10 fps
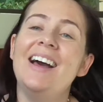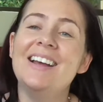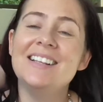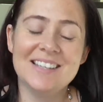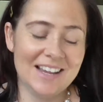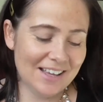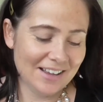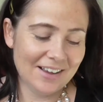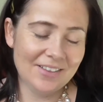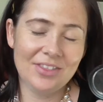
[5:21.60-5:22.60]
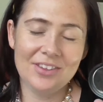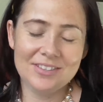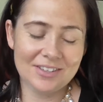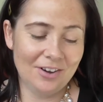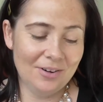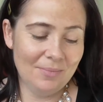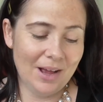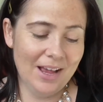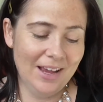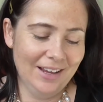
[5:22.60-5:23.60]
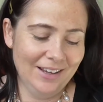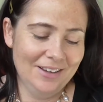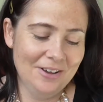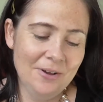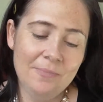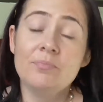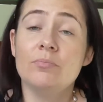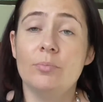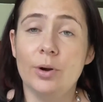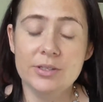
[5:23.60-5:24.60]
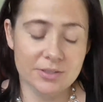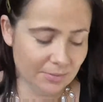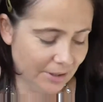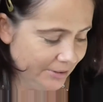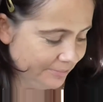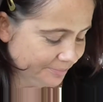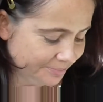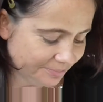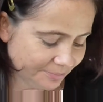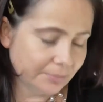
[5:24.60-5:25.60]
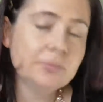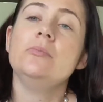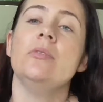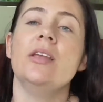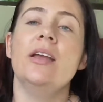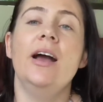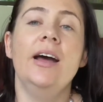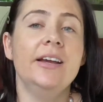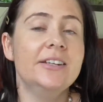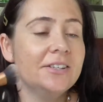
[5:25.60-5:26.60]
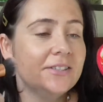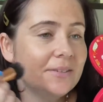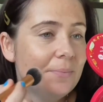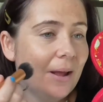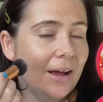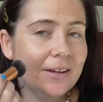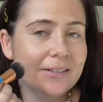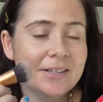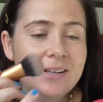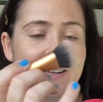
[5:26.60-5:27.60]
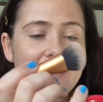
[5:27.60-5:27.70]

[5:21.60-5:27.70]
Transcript: I take this on my bronzer one and I just apply it